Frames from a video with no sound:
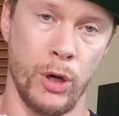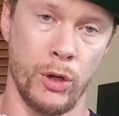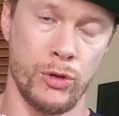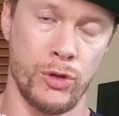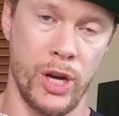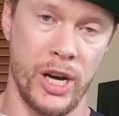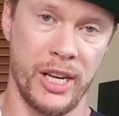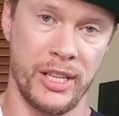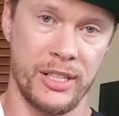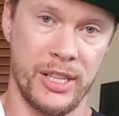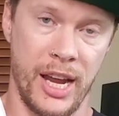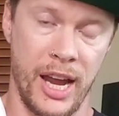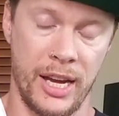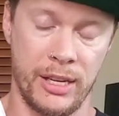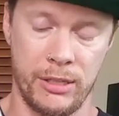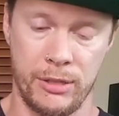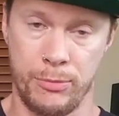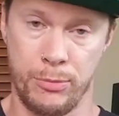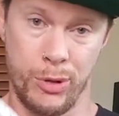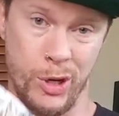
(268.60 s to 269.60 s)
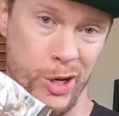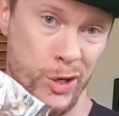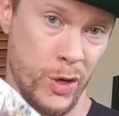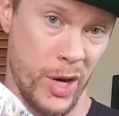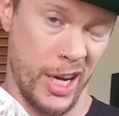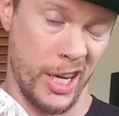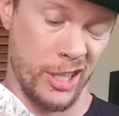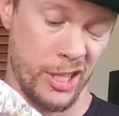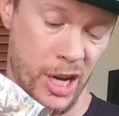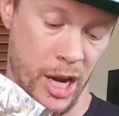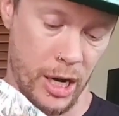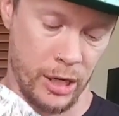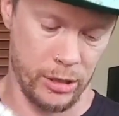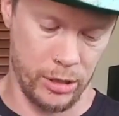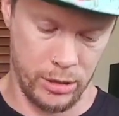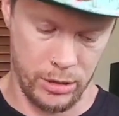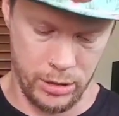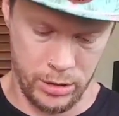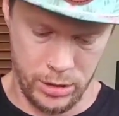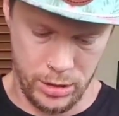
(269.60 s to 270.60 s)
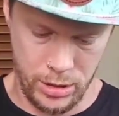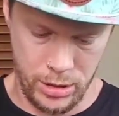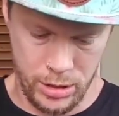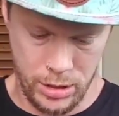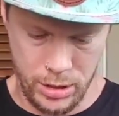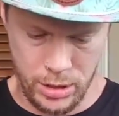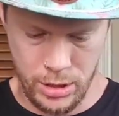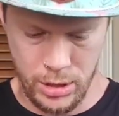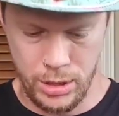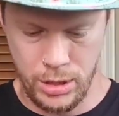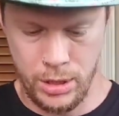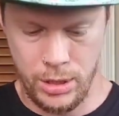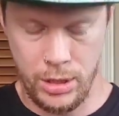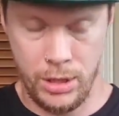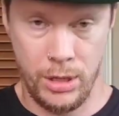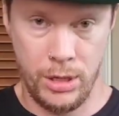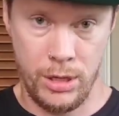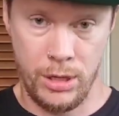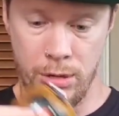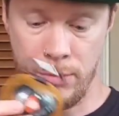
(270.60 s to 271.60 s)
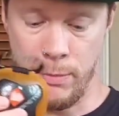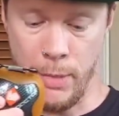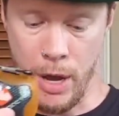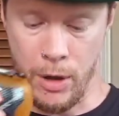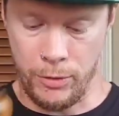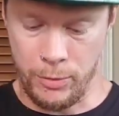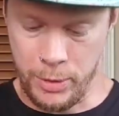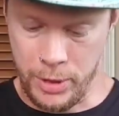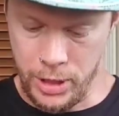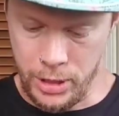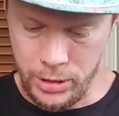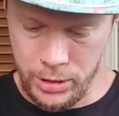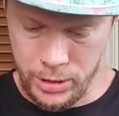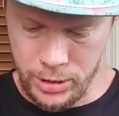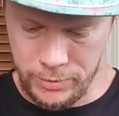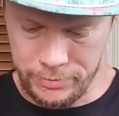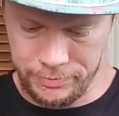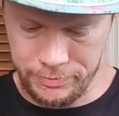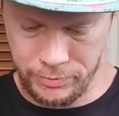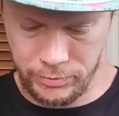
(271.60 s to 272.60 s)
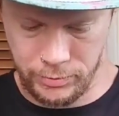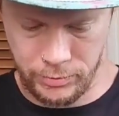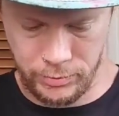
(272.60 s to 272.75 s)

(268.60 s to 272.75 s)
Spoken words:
post-training snacks, pre-training snacks, mouthpiece,